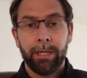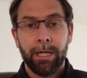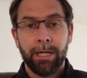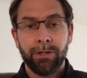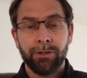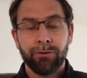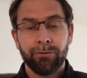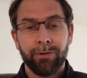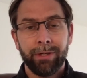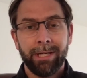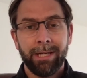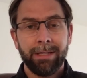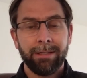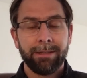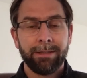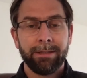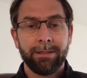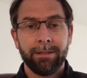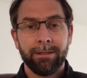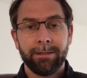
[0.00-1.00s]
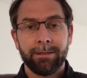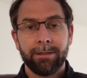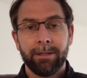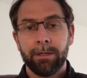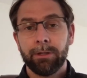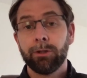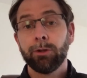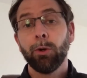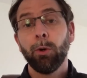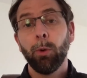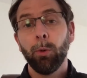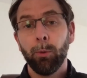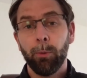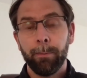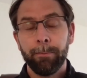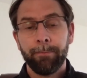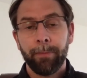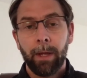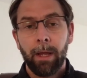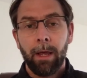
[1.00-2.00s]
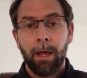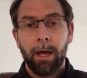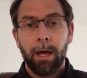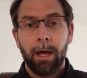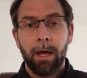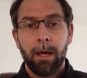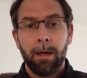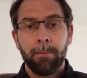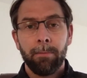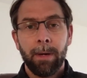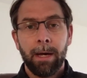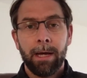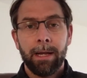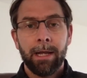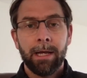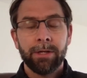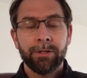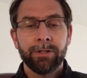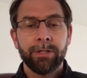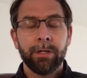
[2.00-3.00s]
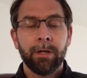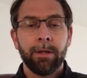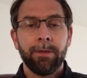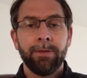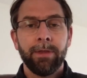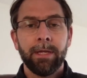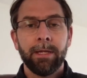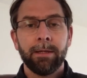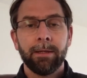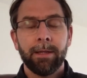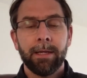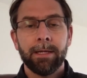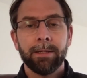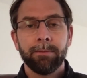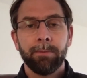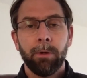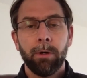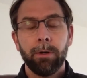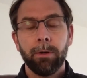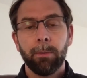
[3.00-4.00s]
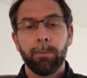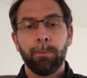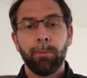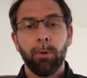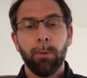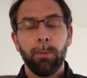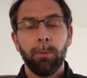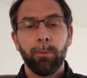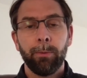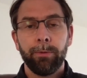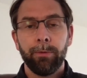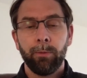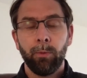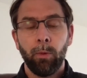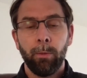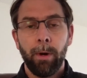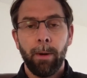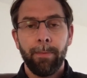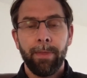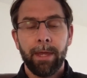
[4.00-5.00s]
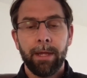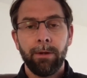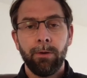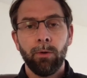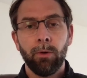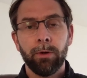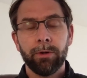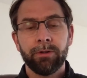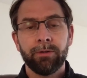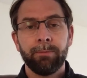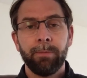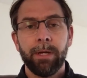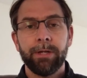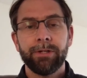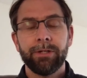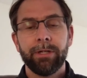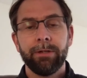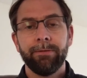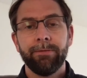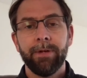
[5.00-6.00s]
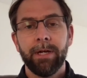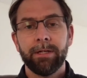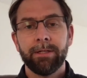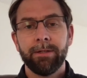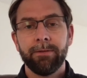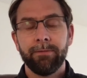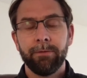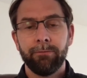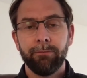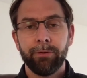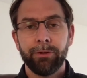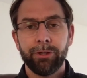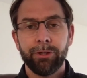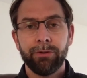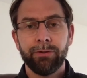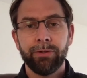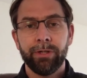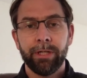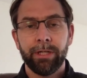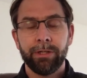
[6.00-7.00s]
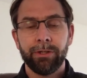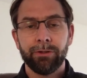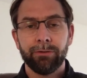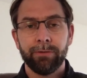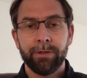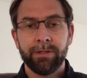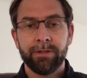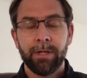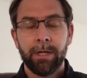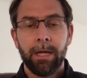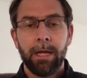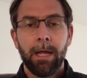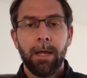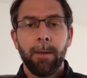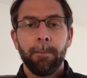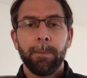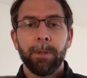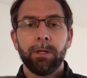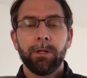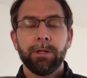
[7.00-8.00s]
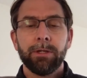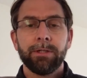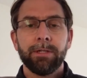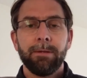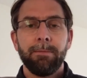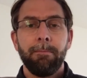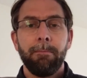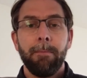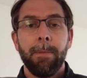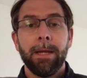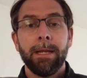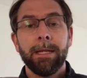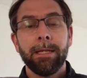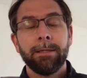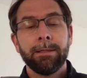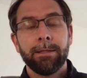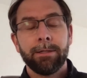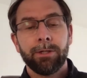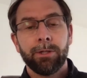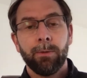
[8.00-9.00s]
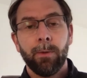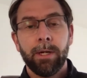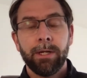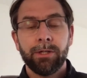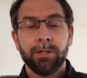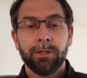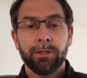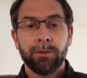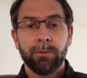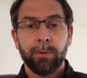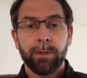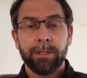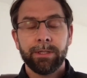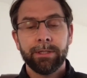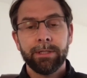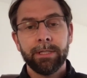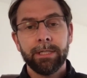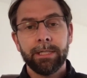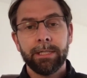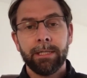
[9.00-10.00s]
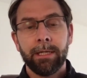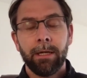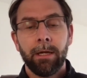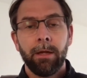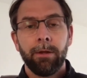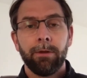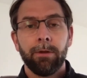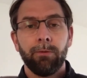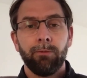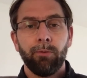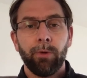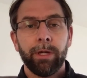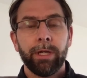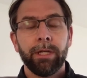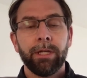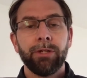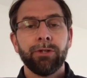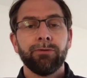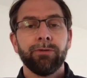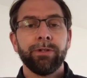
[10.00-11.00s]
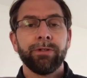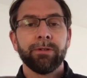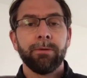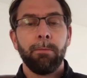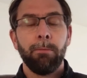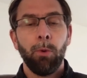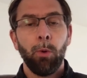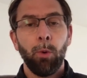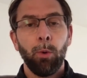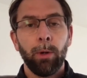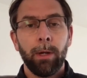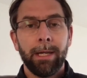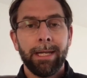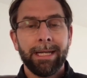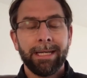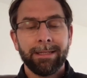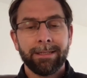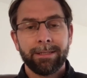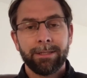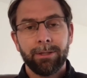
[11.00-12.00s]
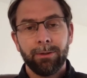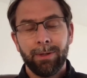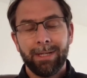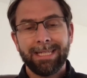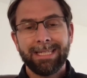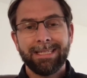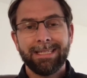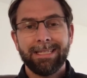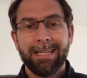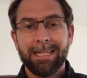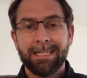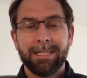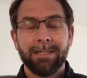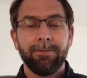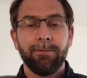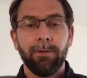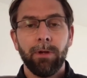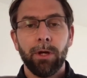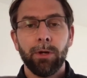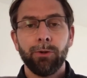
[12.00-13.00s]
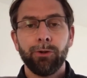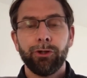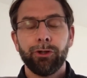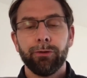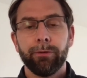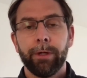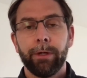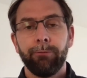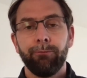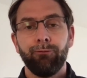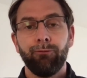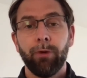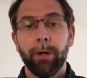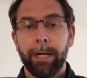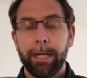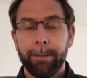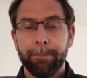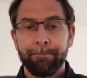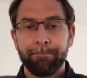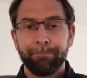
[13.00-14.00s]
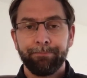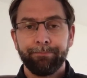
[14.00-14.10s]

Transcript: injury incidents at all. And actually, I think that's part of the problem with the warm-up. They're not especially effective in reducing injuries because in many situations we see that running injuries are more linked to excessive load during running.